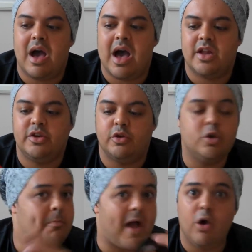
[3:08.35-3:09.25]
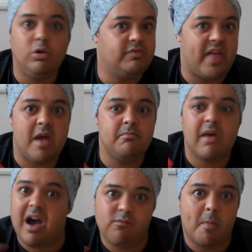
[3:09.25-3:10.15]
and you know, you can buy all of them,
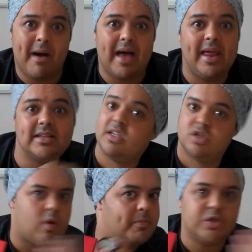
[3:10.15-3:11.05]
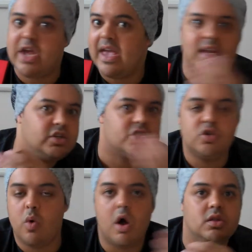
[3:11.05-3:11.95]
have one palette and swap and change as
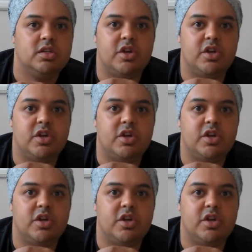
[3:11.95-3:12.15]
you want.